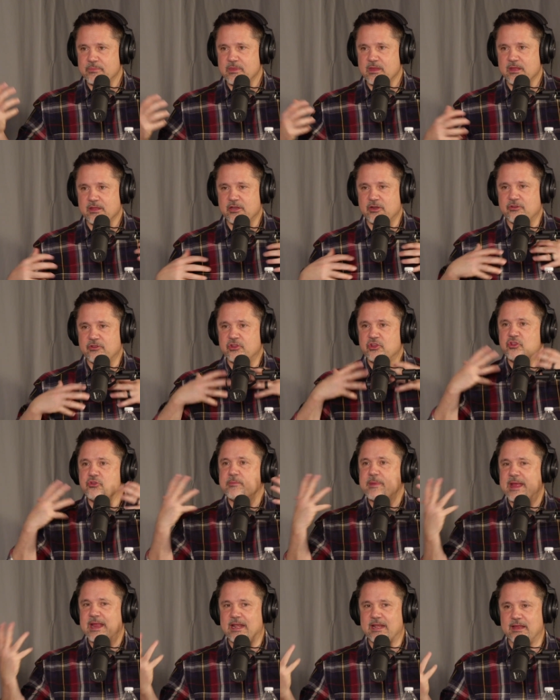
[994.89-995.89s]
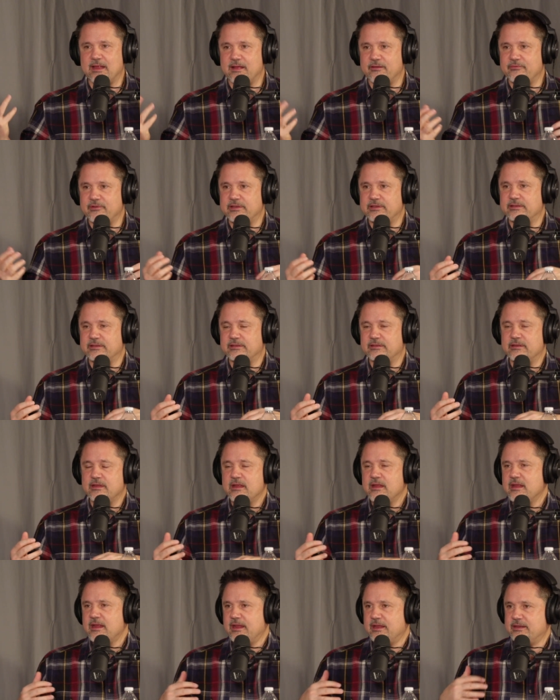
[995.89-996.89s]
you know the humanity of it and
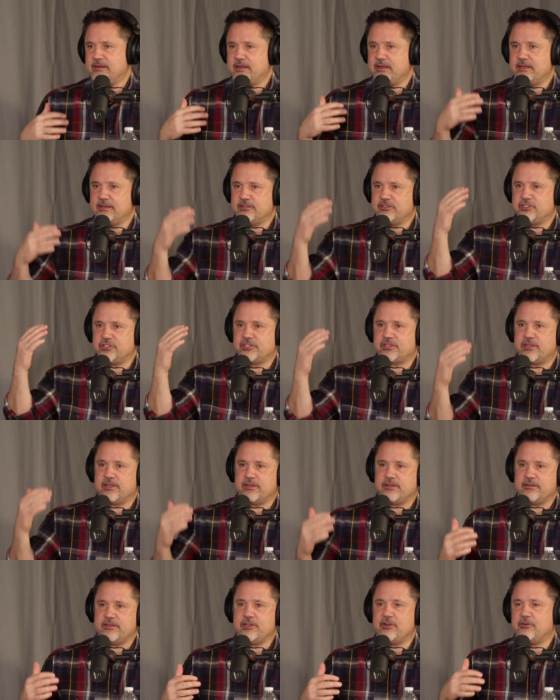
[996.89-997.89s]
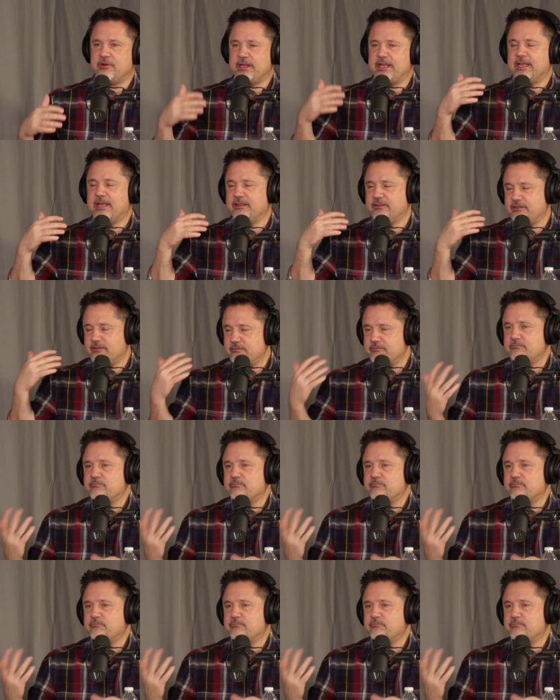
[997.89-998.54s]
and and just the you know again